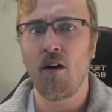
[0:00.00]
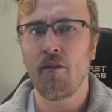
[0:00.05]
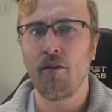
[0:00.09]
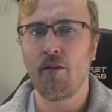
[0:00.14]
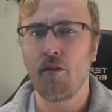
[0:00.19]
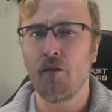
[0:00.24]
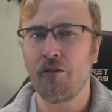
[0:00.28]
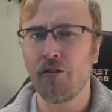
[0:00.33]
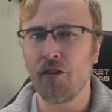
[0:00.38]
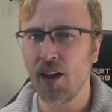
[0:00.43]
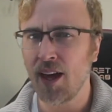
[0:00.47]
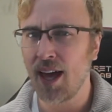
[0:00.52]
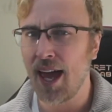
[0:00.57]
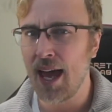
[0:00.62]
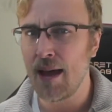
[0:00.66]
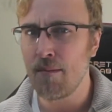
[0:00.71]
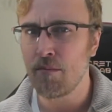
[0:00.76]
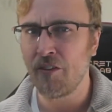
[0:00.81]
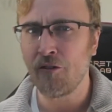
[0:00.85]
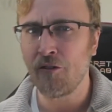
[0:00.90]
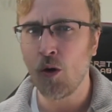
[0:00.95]
for the game
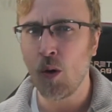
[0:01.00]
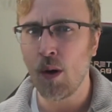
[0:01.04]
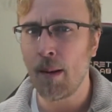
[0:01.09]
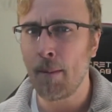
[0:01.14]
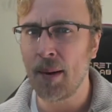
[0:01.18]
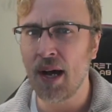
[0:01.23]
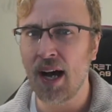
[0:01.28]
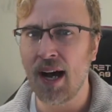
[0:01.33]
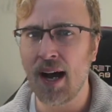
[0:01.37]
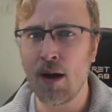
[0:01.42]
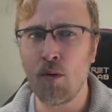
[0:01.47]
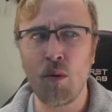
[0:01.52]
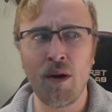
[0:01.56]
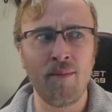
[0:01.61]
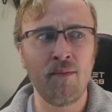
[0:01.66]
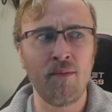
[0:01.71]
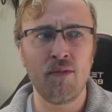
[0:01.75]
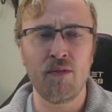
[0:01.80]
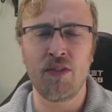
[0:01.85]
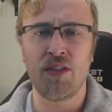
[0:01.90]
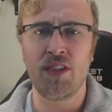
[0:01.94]
before a bye
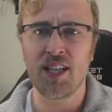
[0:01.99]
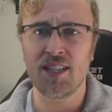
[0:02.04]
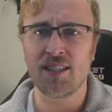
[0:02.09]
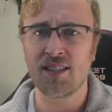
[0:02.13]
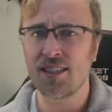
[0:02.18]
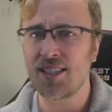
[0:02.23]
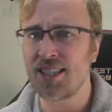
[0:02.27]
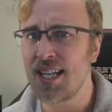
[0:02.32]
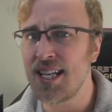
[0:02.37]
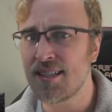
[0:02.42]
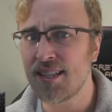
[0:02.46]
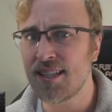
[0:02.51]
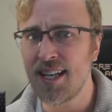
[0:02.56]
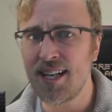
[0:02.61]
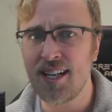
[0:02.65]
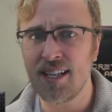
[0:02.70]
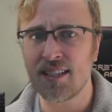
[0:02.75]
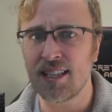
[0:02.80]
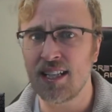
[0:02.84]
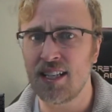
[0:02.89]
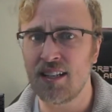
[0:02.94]
when this season
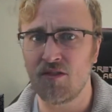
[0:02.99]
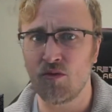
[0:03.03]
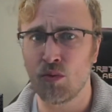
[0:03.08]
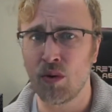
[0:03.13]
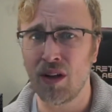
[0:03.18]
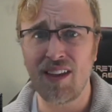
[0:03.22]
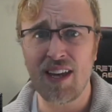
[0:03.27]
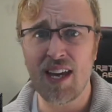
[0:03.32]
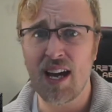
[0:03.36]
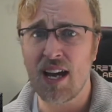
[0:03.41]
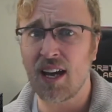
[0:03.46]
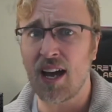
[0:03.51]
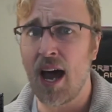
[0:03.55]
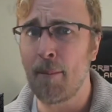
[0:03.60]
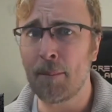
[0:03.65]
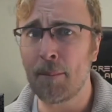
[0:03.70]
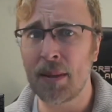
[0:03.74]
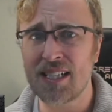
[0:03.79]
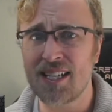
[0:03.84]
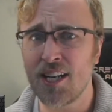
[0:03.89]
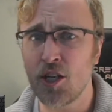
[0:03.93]
isn't really a
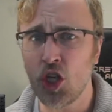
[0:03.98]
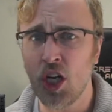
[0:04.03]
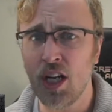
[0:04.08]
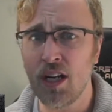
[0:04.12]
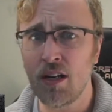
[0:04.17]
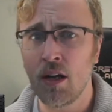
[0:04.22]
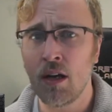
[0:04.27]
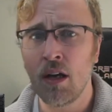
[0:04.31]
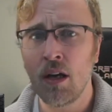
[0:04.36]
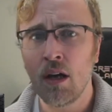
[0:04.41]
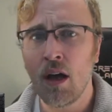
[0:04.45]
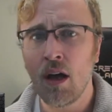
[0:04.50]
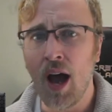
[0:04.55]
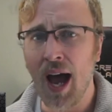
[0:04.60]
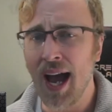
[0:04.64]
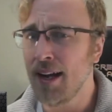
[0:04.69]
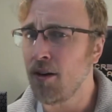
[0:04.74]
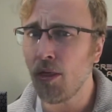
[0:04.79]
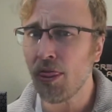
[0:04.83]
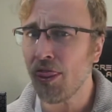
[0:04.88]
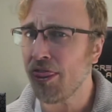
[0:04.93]
competition? I
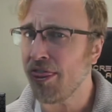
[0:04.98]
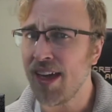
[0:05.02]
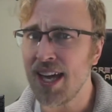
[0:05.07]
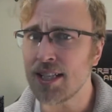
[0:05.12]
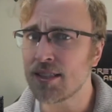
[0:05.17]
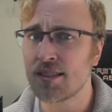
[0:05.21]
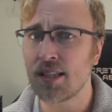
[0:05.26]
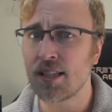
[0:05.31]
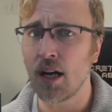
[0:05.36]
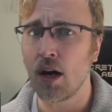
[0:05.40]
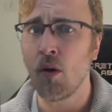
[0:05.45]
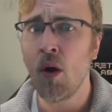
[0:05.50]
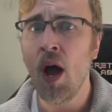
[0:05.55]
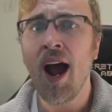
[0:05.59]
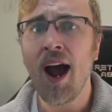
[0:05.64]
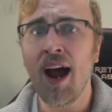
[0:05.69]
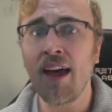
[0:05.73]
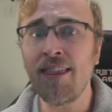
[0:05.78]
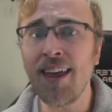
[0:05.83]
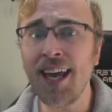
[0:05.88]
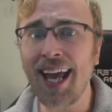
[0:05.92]
don't think so.
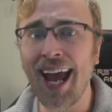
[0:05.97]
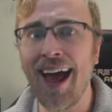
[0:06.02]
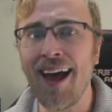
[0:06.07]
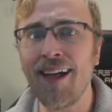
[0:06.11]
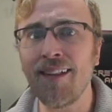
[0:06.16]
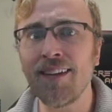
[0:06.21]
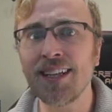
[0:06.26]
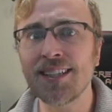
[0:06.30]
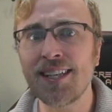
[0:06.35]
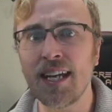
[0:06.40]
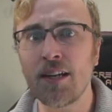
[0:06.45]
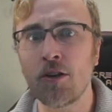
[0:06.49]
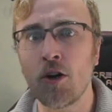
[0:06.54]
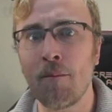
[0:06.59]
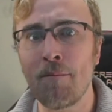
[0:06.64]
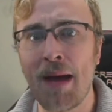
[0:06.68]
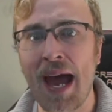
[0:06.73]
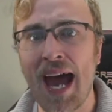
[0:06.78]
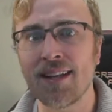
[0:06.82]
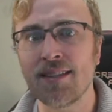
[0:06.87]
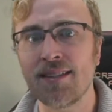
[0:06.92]
I think Alexander
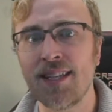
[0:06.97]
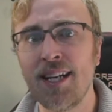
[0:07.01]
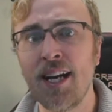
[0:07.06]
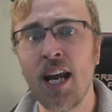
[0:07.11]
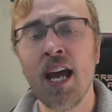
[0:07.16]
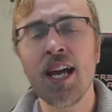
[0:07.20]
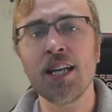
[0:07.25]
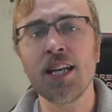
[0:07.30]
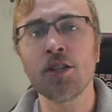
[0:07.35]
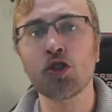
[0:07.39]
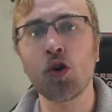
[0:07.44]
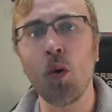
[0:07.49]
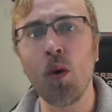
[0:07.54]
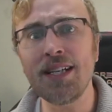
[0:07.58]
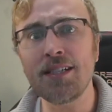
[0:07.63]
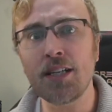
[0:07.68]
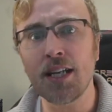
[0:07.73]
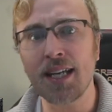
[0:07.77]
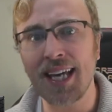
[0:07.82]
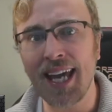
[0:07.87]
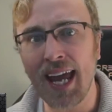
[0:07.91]
Madison is going
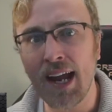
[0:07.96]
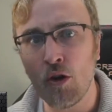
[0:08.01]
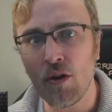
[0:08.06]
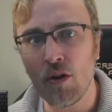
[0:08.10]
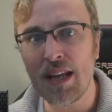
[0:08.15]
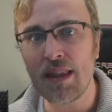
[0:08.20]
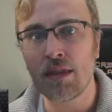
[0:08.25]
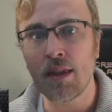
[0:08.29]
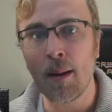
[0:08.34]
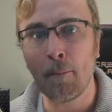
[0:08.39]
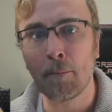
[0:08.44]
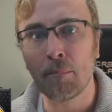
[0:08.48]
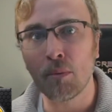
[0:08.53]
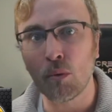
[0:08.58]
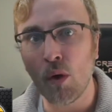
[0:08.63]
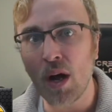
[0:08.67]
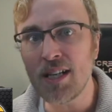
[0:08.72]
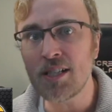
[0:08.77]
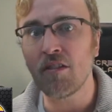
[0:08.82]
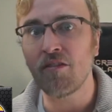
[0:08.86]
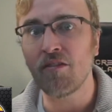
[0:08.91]
to carry the
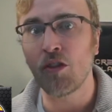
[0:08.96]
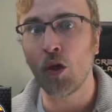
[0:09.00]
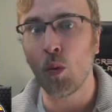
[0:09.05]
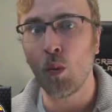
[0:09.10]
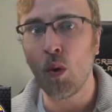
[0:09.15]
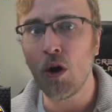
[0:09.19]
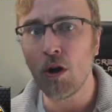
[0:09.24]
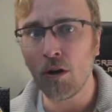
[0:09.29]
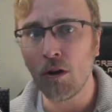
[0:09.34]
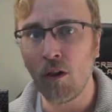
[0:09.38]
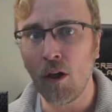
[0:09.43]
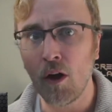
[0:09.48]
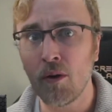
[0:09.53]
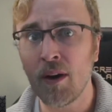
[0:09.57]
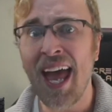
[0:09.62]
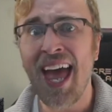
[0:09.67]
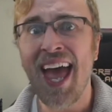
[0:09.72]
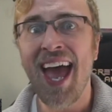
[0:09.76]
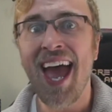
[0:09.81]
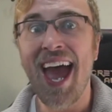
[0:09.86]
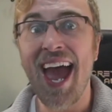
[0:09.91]
brunt of the workload,
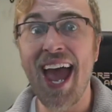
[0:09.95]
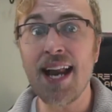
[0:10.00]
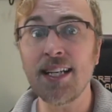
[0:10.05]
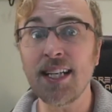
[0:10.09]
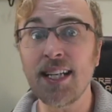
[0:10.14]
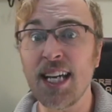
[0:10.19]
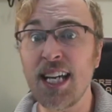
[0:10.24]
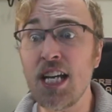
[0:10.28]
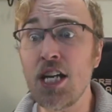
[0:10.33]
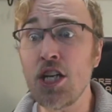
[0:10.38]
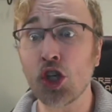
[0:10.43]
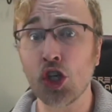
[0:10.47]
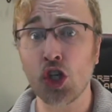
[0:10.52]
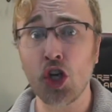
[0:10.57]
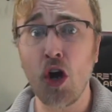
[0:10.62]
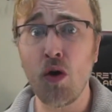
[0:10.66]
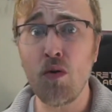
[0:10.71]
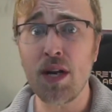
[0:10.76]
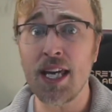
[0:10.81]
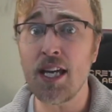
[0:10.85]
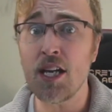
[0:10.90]
and he
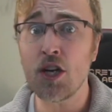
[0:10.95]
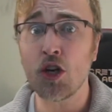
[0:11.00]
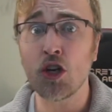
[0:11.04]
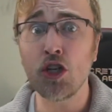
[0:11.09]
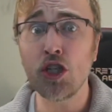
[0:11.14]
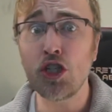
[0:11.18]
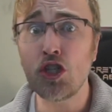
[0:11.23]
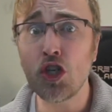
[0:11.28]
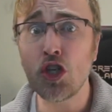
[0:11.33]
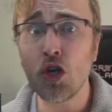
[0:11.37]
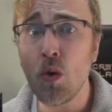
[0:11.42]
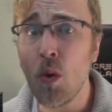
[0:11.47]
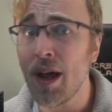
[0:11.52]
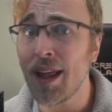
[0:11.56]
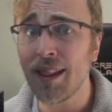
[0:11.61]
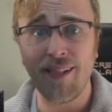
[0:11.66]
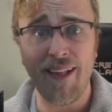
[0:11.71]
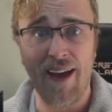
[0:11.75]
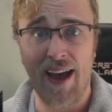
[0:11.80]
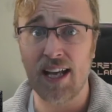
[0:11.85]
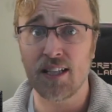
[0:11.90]
showed he could do it
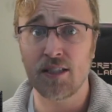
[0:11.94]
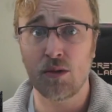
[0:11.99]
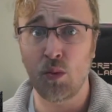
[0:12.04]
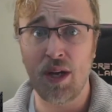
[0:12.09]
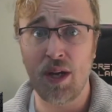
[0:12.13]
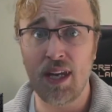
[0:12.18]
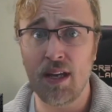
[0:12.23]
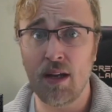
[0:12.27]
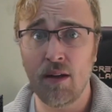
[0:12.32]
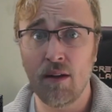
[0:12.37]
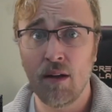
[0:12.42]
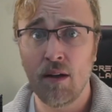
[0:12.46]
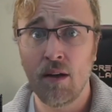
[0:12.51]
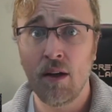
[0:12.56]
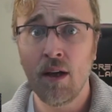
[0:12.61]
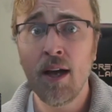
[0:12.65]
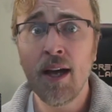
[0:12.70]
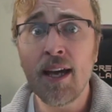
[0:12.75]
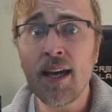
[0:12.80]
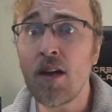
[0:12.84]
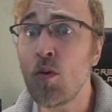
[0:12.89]
last week.
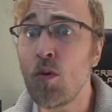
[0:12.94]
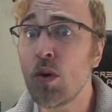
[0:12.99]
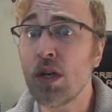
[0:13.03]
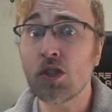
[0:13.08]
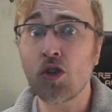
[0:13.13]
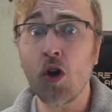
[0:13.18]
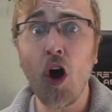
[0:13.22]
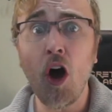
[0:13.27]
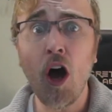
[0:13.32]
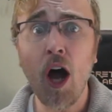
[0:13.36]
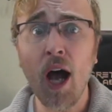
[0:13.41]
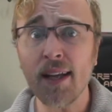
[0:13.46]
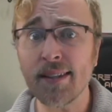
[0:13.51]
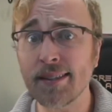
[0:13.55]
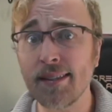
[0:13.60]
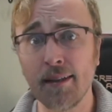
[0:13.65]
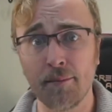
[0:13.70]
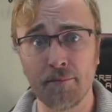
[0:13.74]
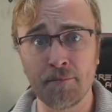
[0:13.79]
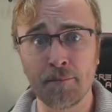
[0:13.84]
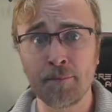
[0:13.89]
He was
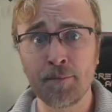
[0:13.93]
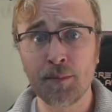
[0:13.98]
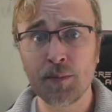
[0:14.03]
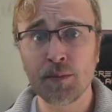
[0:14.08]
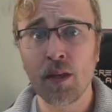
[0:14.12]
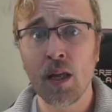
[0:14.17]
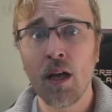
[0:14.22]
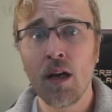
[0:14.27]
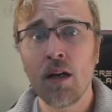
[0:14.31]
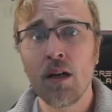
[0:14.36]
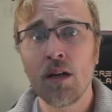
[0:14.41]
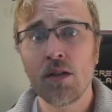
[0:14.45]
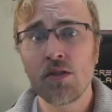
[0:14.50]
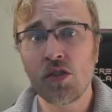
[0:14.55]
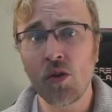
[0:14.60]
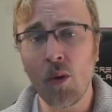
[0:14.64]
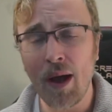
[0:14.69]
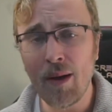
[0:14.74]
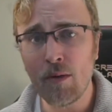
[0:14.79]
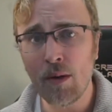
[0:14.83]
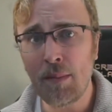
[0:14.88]
awesome. So
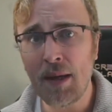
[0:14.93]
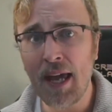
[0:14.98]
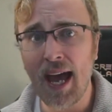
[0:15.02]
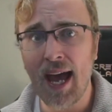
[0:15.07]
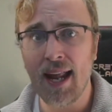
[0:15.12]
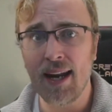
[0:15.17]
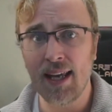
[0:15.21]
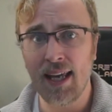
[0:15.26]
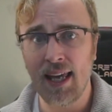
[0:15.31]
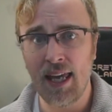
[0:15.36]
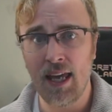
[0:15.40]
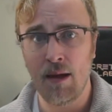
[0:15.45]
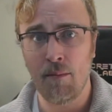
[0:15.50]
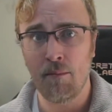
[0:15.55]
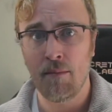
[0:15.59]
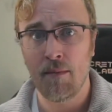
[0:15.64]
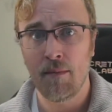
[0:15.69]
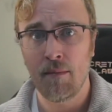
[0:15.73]
I would be adding him